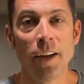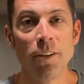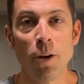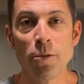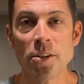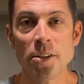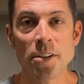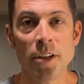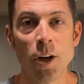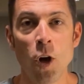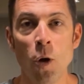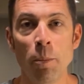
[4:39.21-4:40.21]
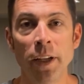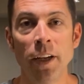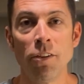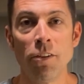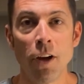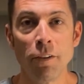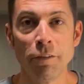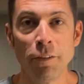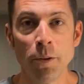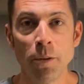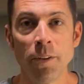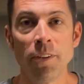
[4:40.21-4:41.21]
Don't just sit at home eating junk
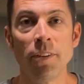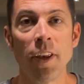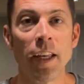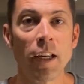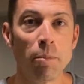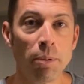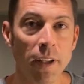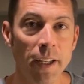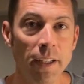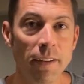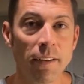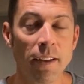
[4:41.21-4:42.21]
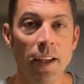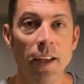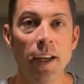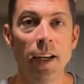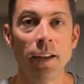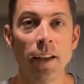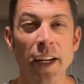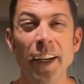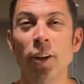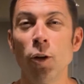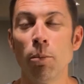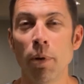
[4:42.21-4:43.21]
food, staying up late, and
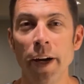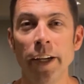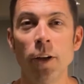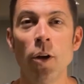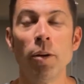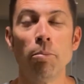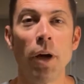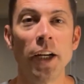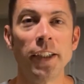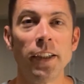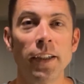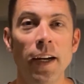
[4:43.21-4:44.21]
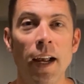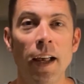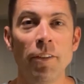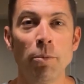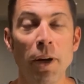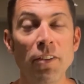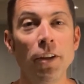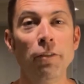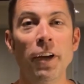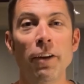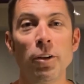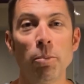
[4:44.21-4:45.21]
letting your brain go to mush. Especially
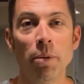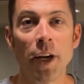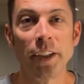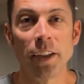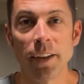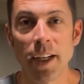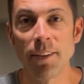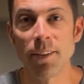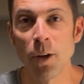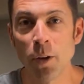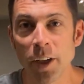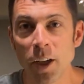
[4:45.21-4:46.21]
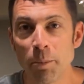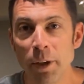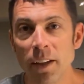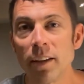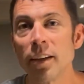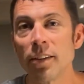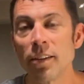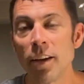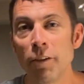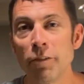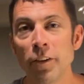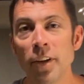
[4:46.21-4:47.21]
if you have depression, that's only going to make things
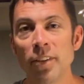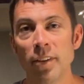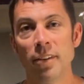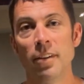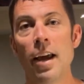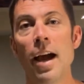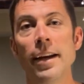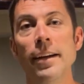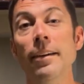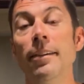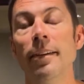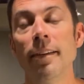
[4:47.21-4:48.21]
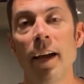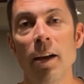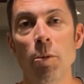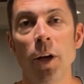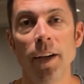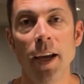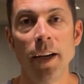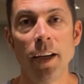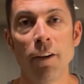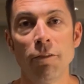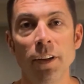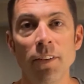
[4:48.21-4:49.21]
tougher. This is not an easy time on any
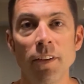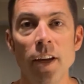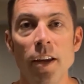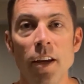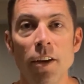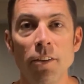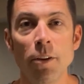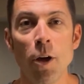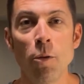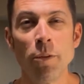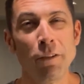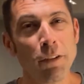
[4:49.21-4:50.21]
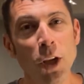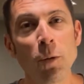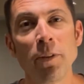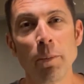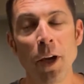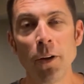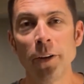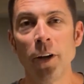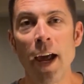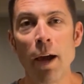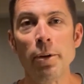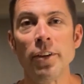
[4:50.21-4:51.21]
of us. So develop some healthier
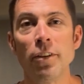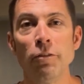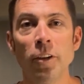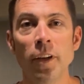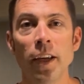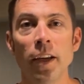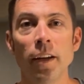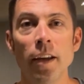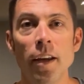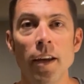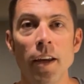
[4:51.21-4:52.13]
habits if you can.